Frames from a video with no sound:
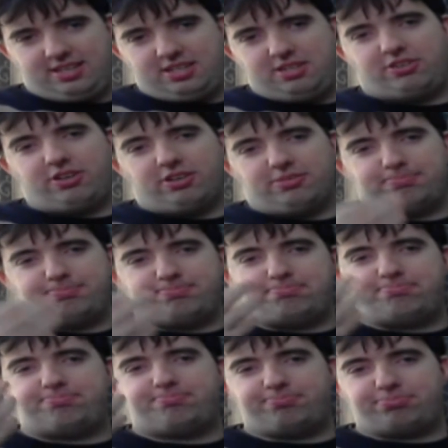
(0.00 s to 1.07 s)
you've got
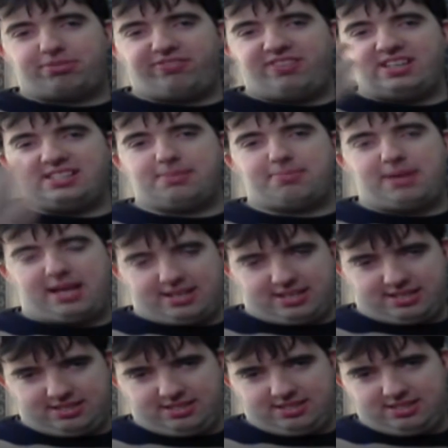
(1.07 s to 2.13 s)
Professor
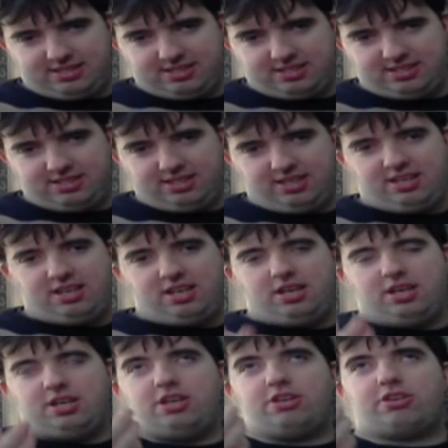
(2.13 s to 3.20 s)
Banner.
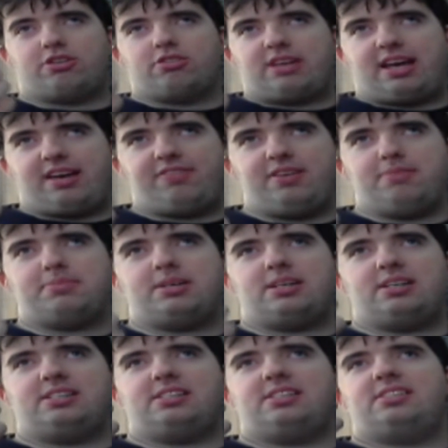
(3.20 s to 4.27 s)
You could have him
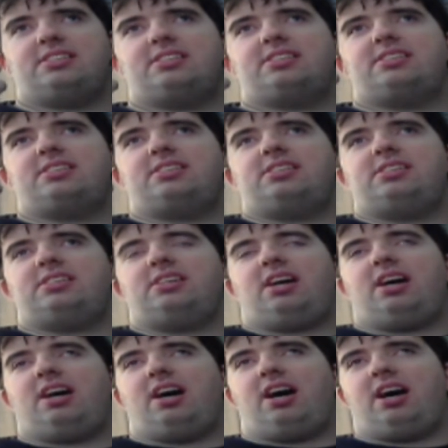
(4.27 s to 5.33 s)
as
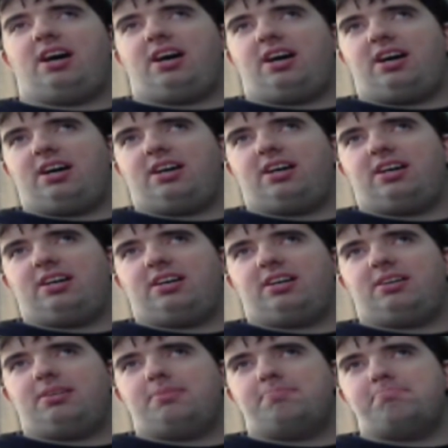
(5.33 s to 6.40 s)

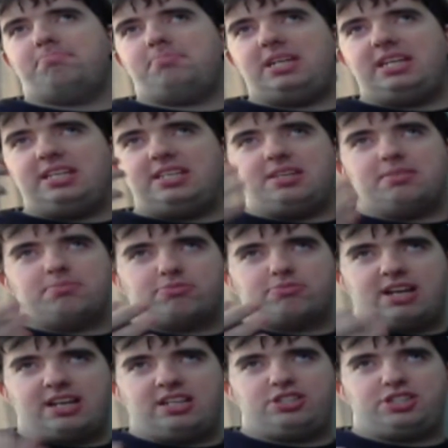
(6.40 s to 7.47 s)
a medium
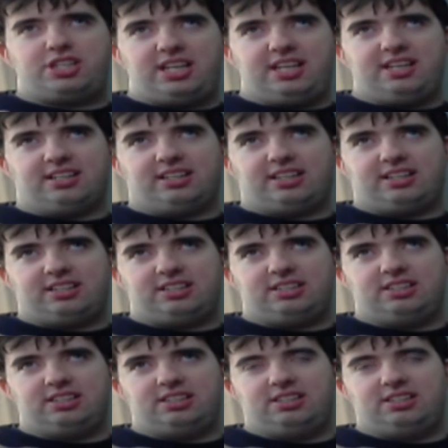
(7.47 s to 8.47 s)
range healer